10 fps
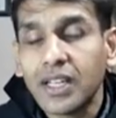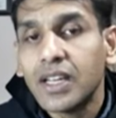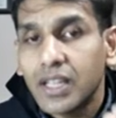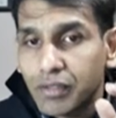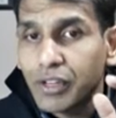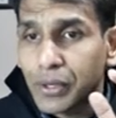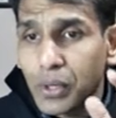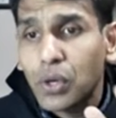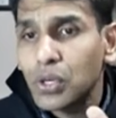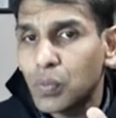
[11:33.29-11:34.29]
if you
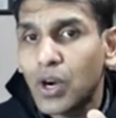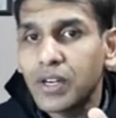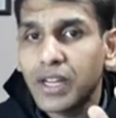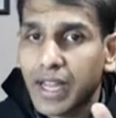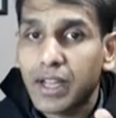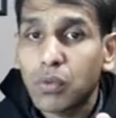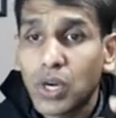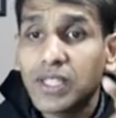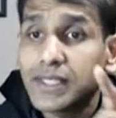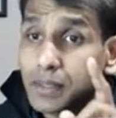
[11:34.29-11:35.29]
don't want I have
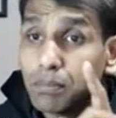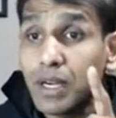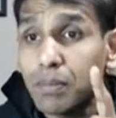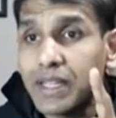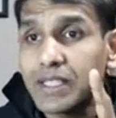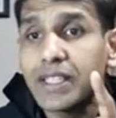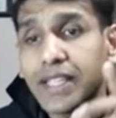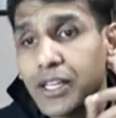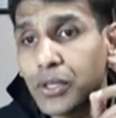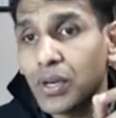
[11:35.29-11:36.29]
one simple method
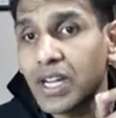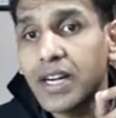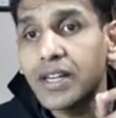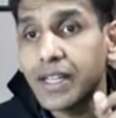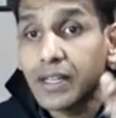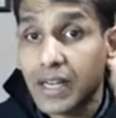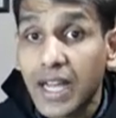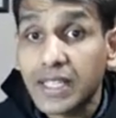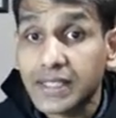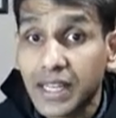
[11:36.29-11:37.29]
that you learned in
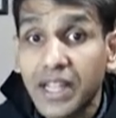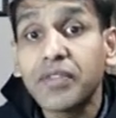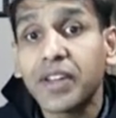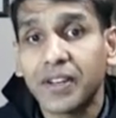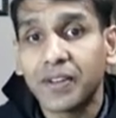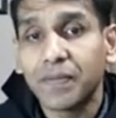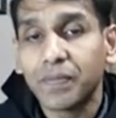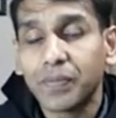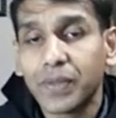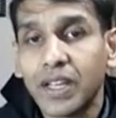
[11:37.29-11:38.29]
class 11
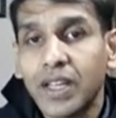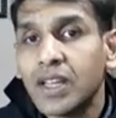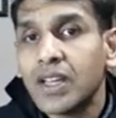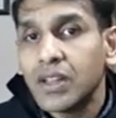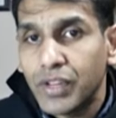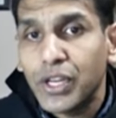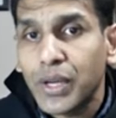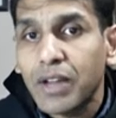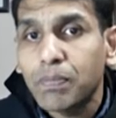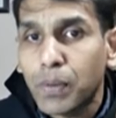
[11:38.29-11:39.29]
when you
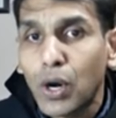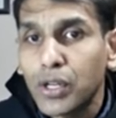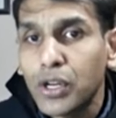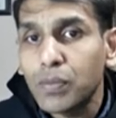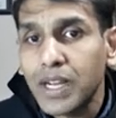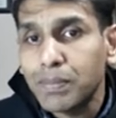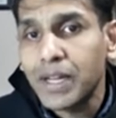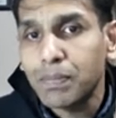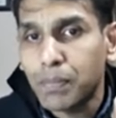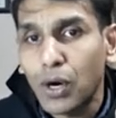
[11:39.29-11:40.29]
have polynomial
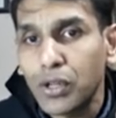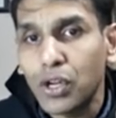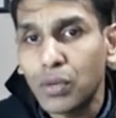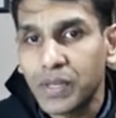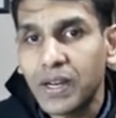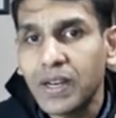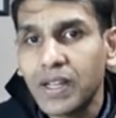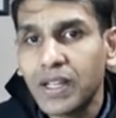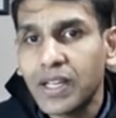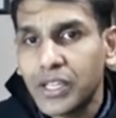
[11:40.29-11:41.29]
by polynomial
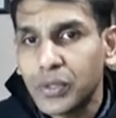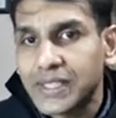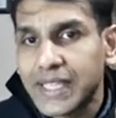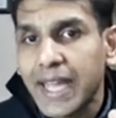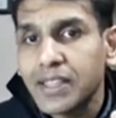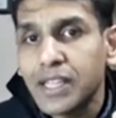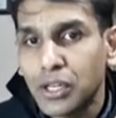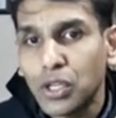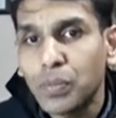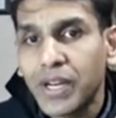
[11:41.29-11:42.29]
you scan the
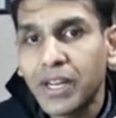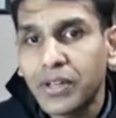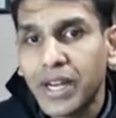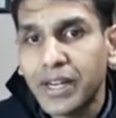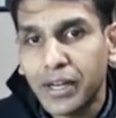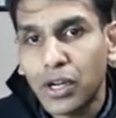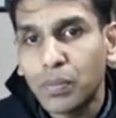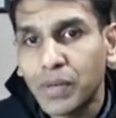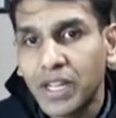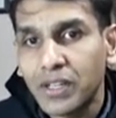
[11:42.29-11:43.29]
numerator and
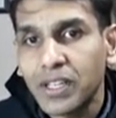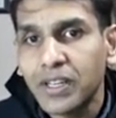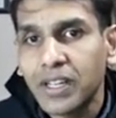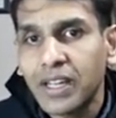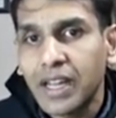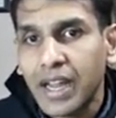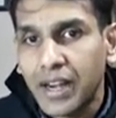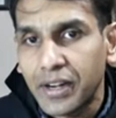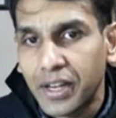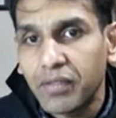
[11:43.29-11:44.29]
denominator
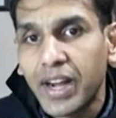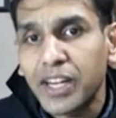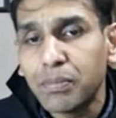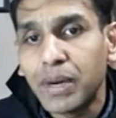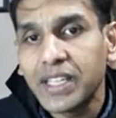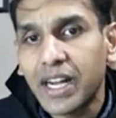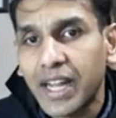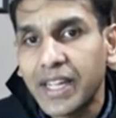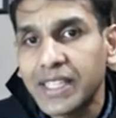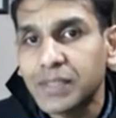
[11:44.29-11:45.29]
and divide by the
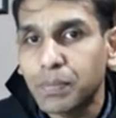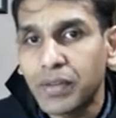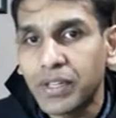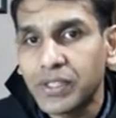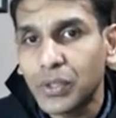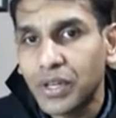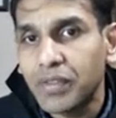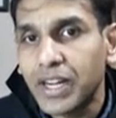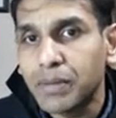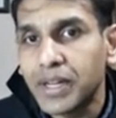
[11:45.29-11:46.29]
highest power. So
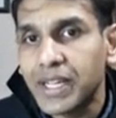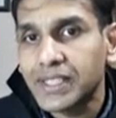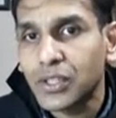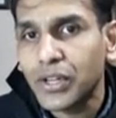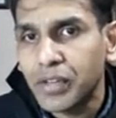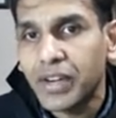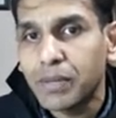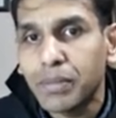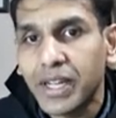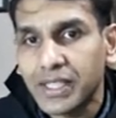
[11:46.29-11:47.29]
divide by x square, divide
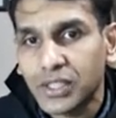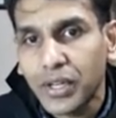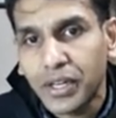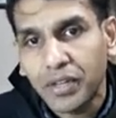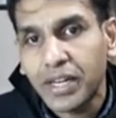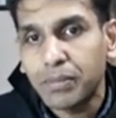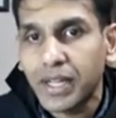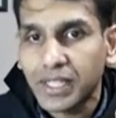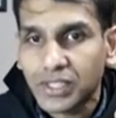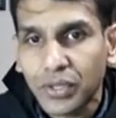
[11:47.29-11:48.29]
by x square, divide by
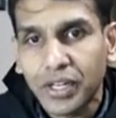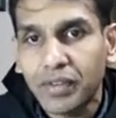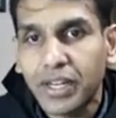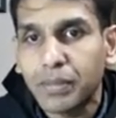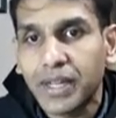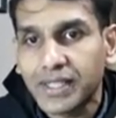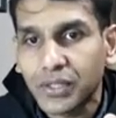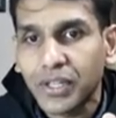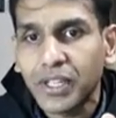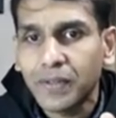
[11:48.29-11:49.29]
x square, divide by x
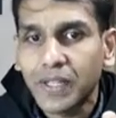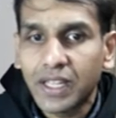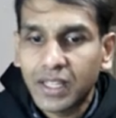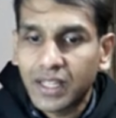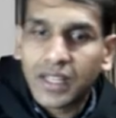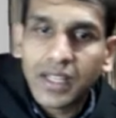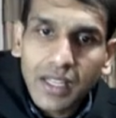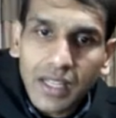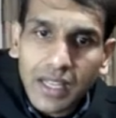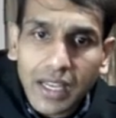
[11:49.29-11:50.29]
square.
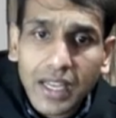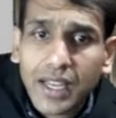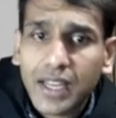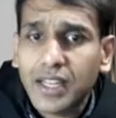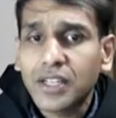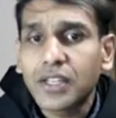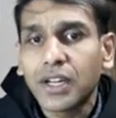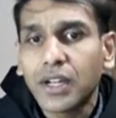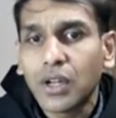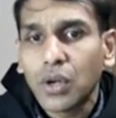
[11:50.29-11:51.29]

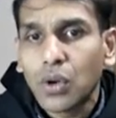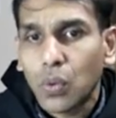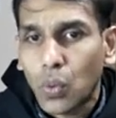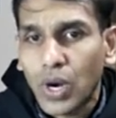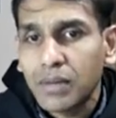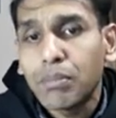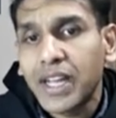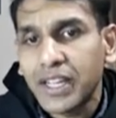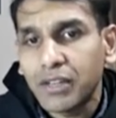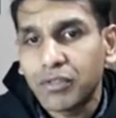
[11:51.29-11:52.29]
And 1 by
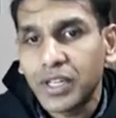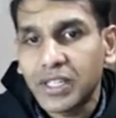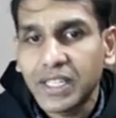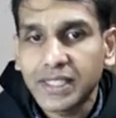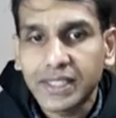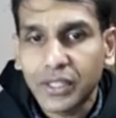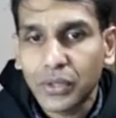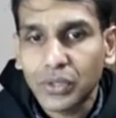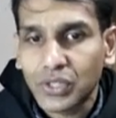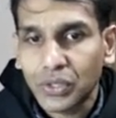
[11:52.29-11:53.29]
infinity is 0,
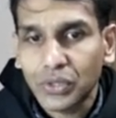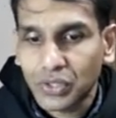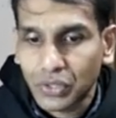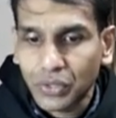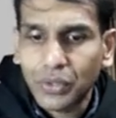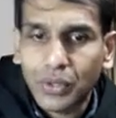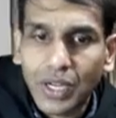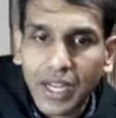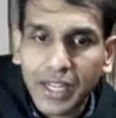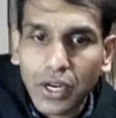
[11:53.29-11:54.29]
0, 0.
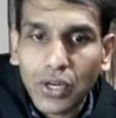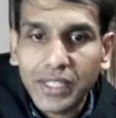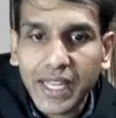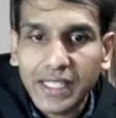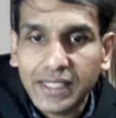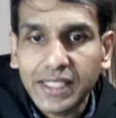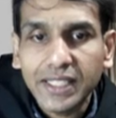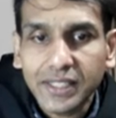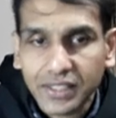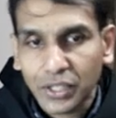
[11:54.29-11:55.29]
I got the answer
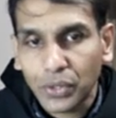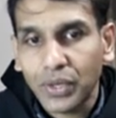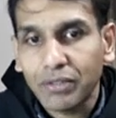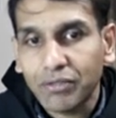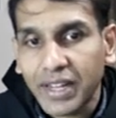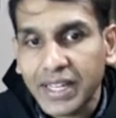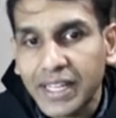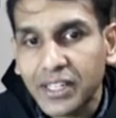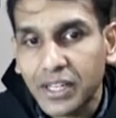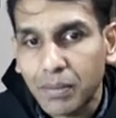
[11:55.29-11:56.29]
0, a
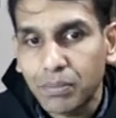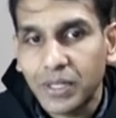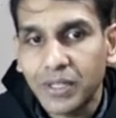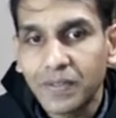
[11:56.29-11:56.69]
finite number.